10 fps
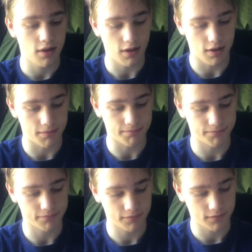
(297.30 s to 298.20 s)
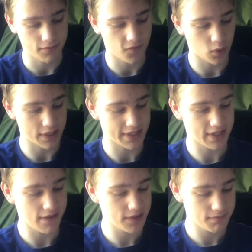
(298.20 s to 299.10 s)
um,
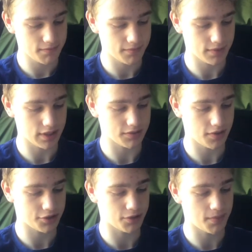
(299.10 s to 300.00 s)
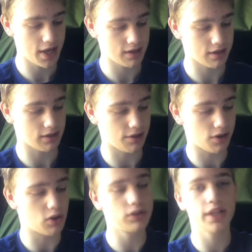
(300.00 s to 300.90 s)
47. It's Russian made, and the
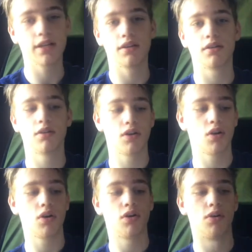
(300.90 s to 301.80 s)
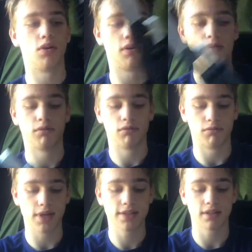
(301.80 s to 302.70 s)
only
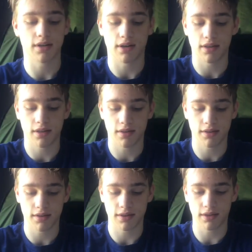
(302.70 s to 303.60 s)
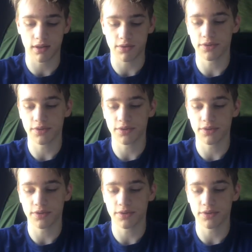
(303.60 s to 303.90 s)
reason and the